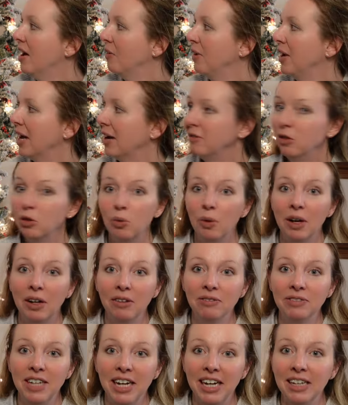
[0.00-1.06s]
We have
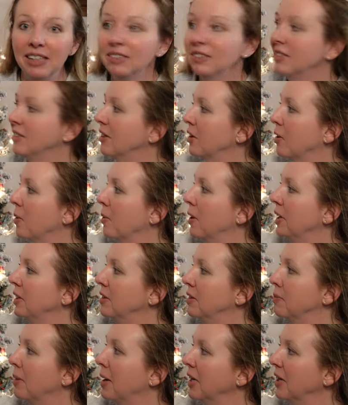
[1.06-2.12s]
12 days according
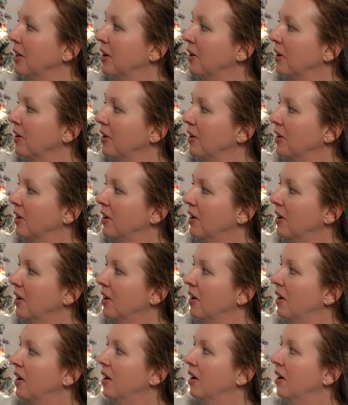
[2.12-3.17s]
to my little
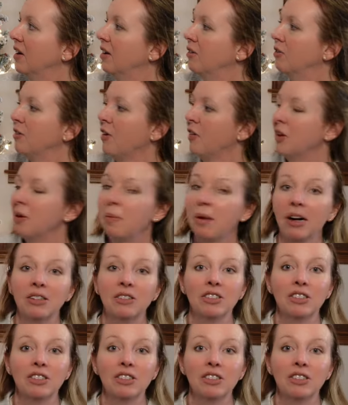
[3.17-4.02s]
falling apart